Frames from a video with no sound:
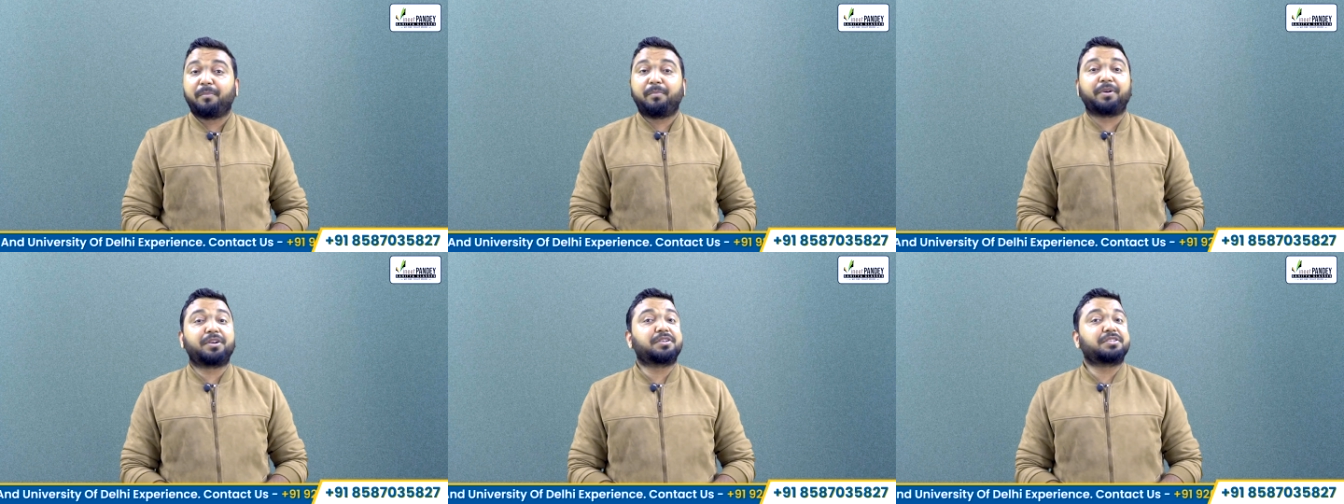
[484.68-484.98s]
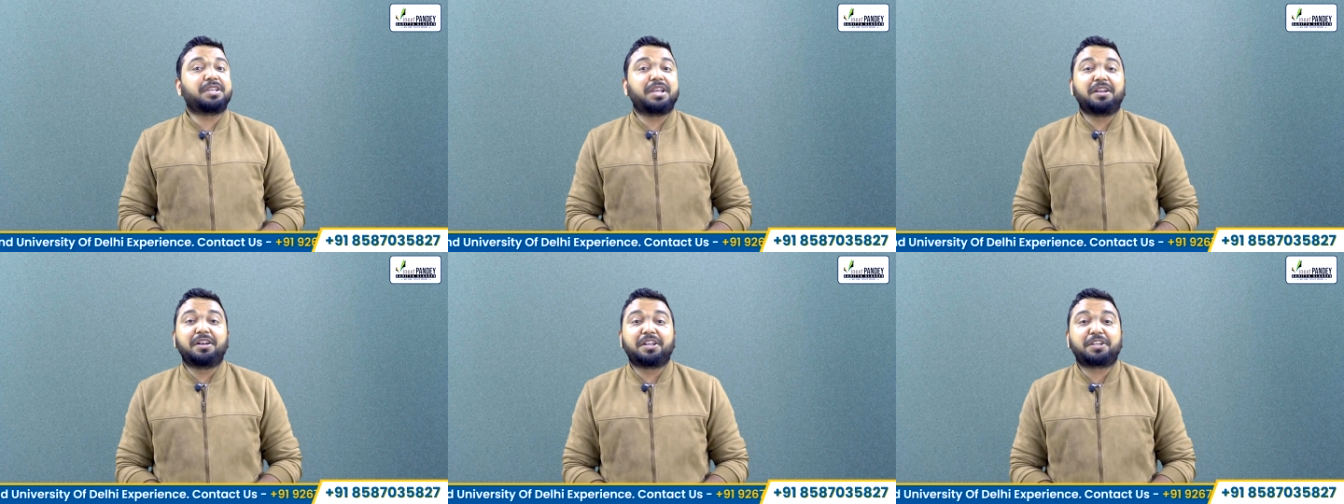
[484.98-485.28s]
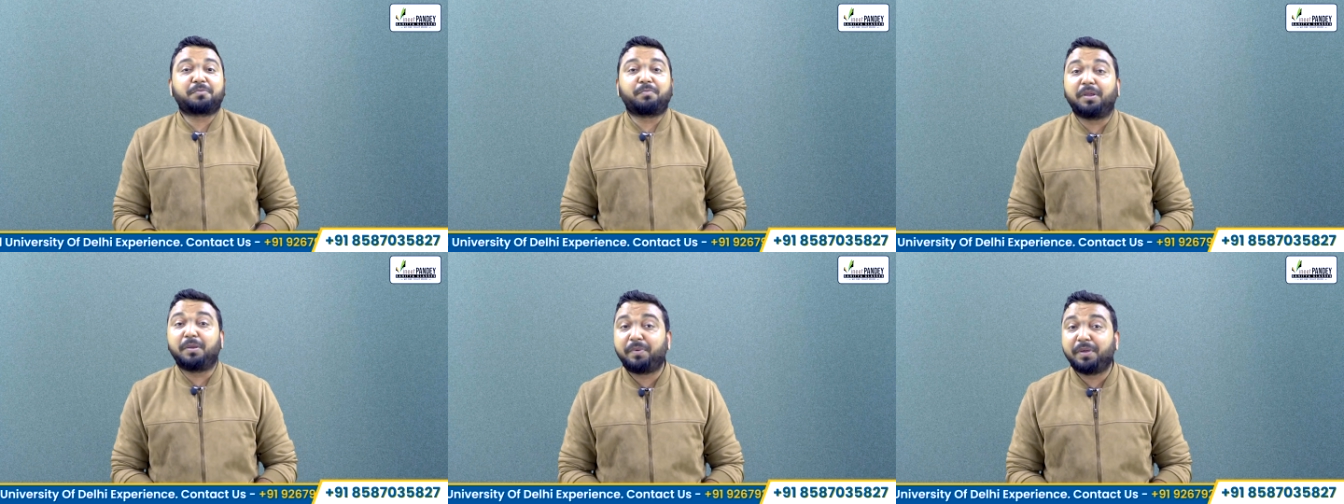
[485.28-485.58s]
because
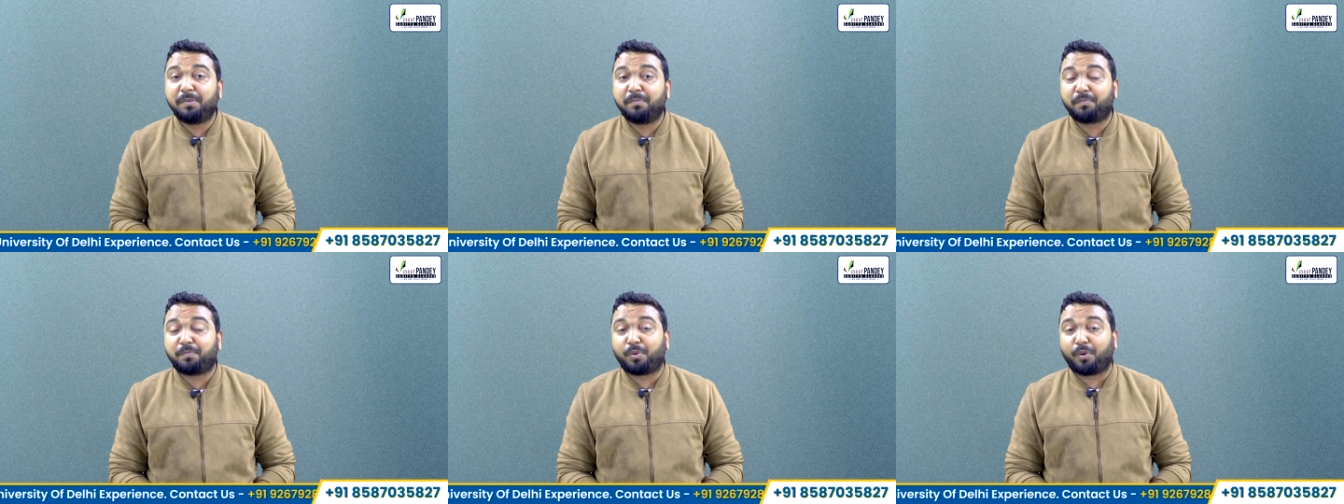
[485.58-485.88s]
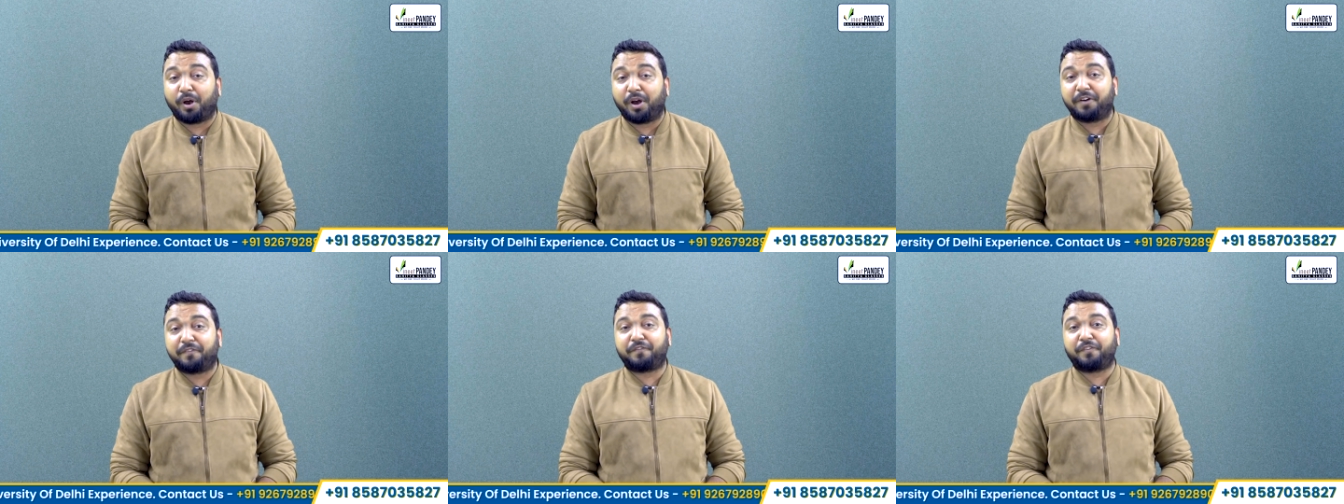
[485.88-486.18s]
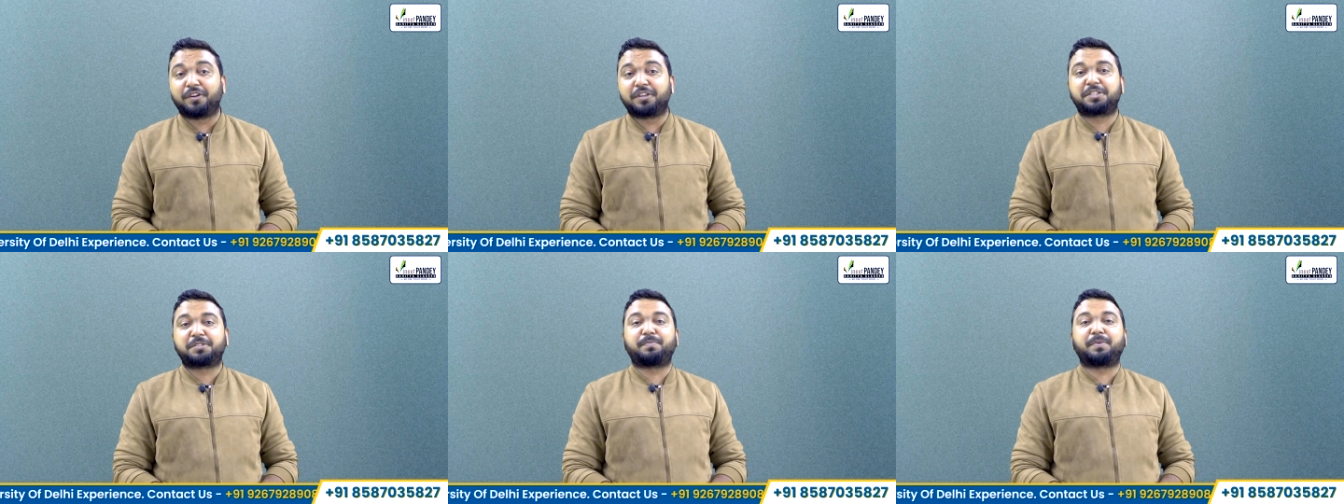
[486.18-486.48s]
English may be employed
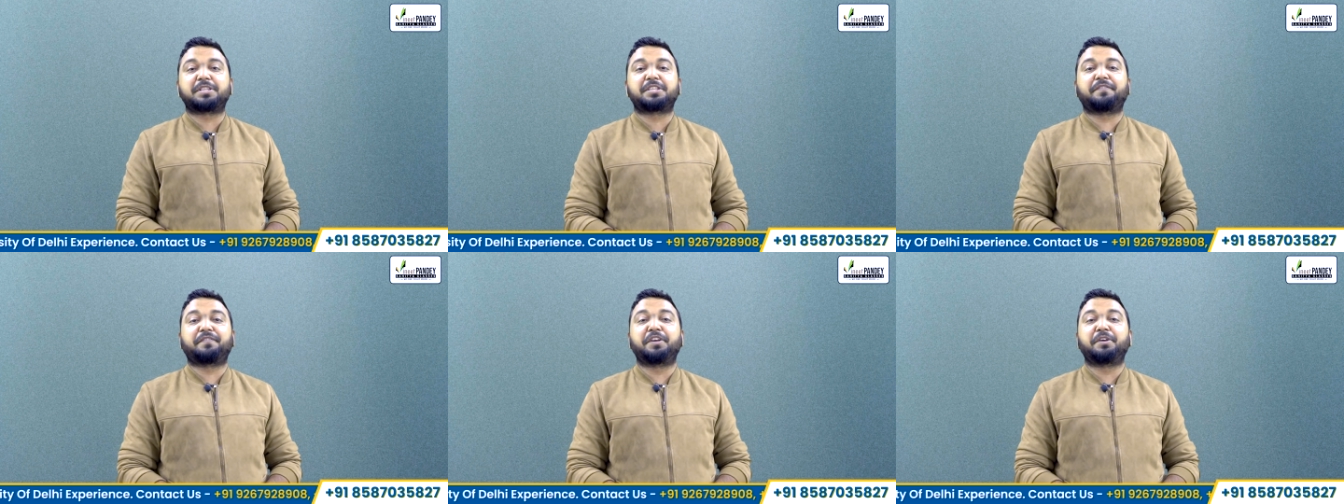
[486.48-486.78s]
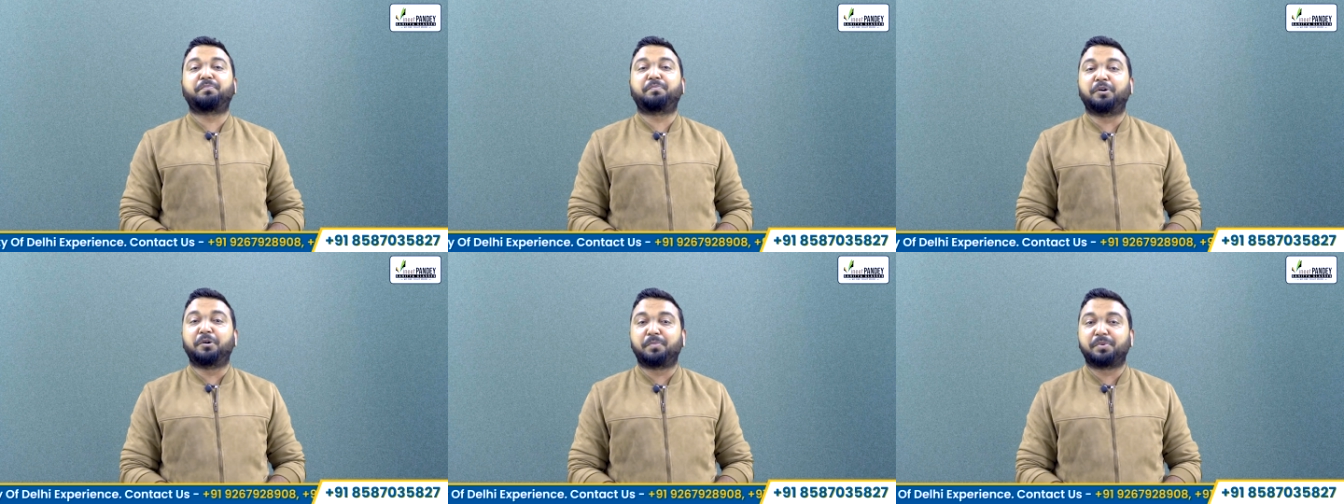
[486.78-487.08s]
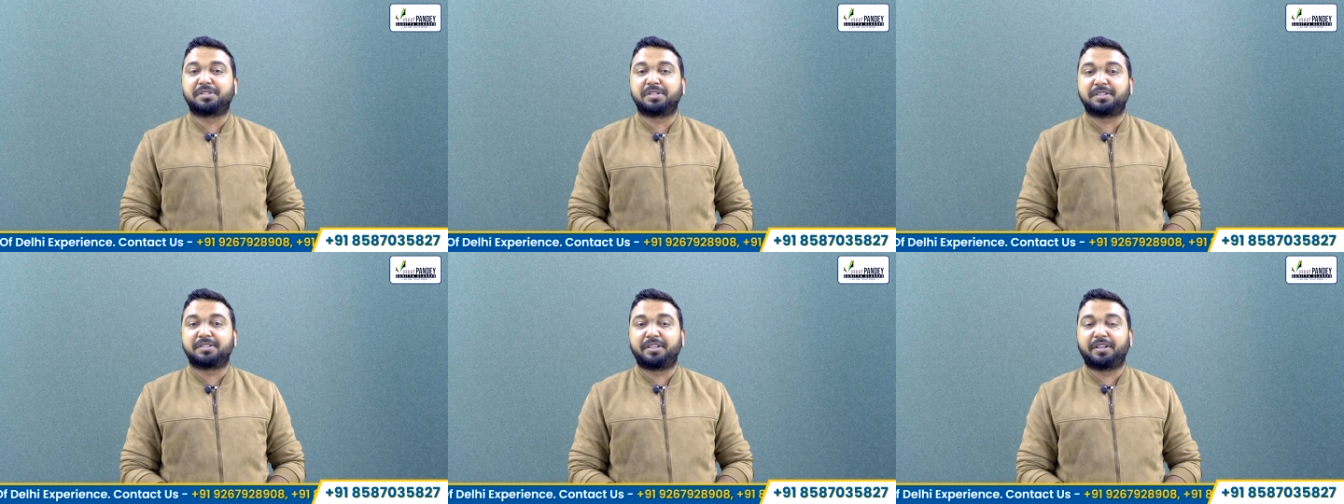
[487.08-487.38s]
for specific
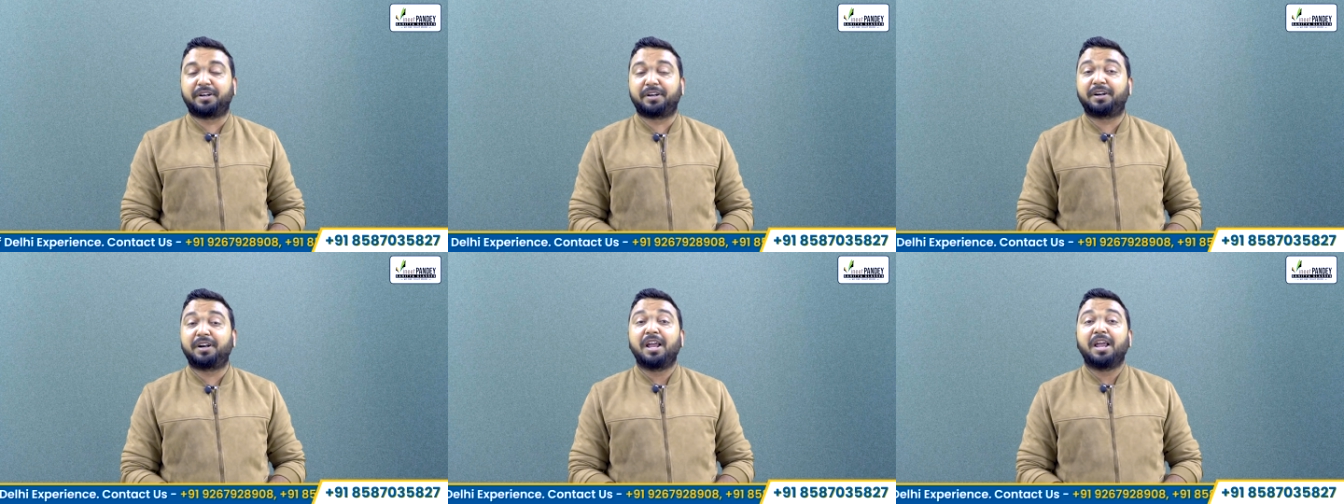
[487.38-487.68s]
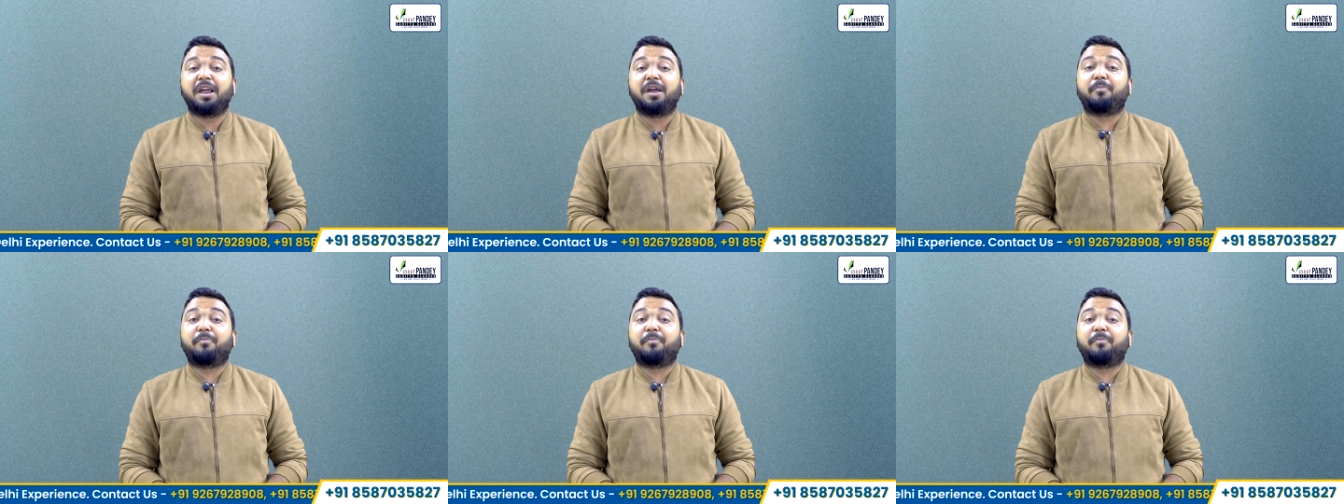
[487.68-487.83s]
purposes there